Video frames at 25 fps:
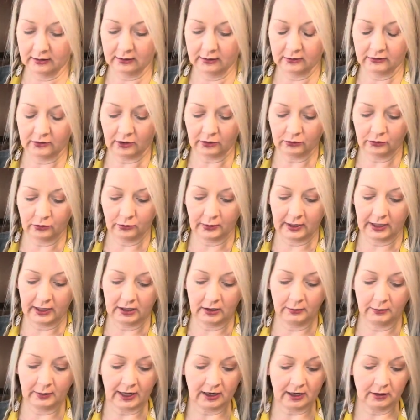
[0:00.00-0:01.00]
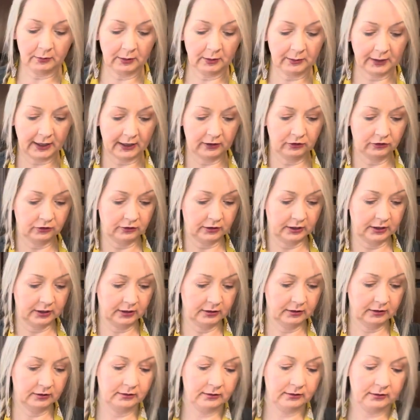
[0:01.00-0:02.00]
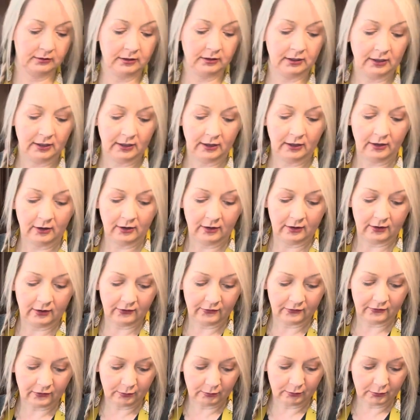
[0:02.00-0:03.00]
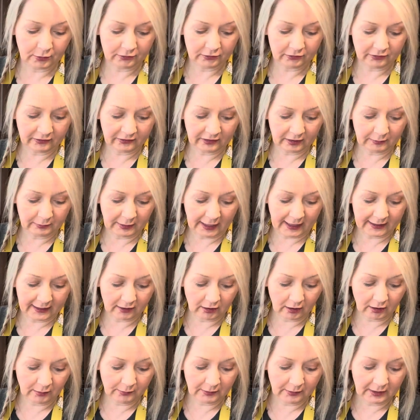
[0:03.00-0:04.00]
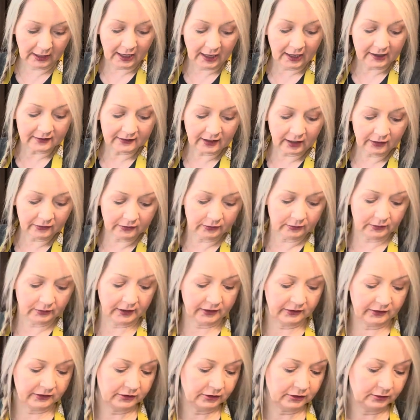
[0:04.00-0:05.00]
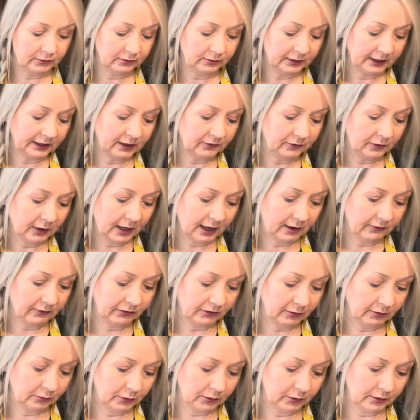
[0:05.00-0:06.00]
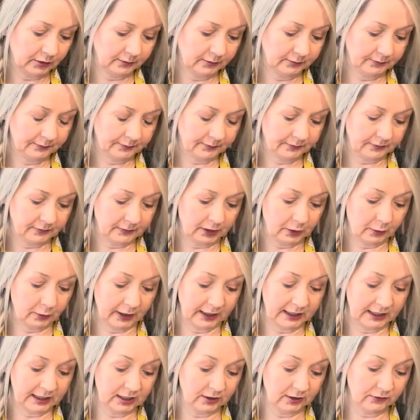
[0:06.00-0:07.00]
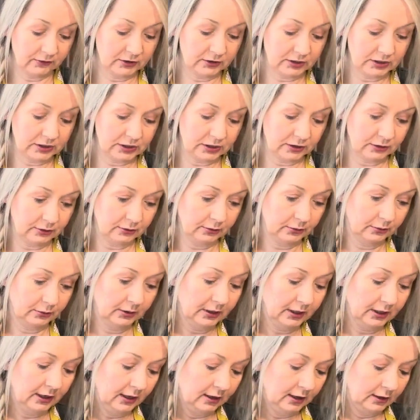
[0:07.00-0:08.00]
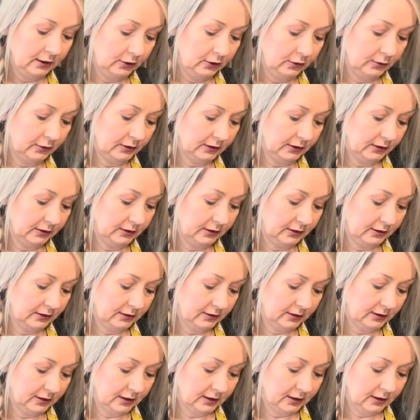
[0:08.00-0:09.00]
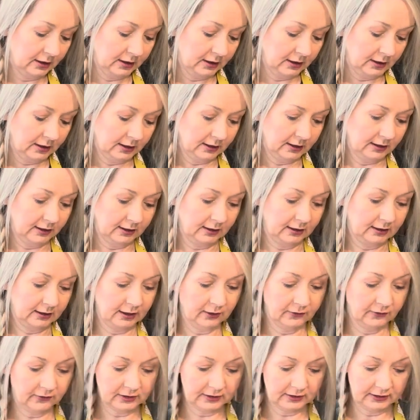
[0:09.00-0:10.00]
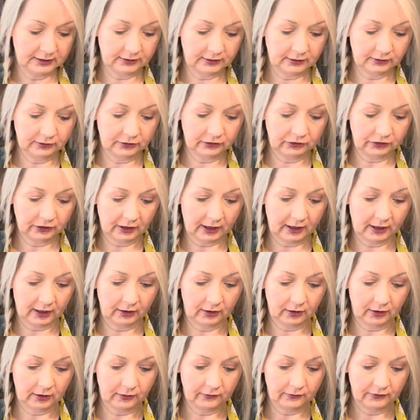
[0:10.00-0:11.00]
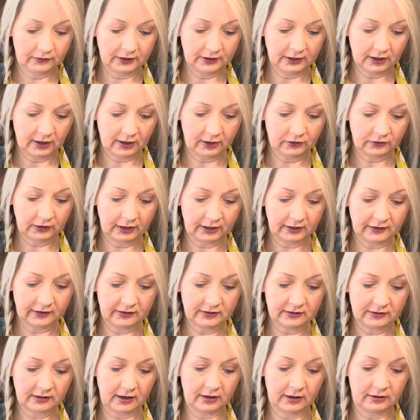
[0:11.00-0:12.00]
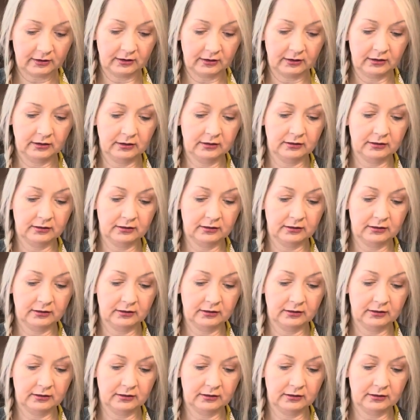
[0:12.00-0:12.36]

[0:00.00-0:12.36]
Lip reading: tucked away in the back of my pantry for emergency backup. It's also nice too, like if you have someone you want to gift it to, you can gift a little jar of dehydrated starter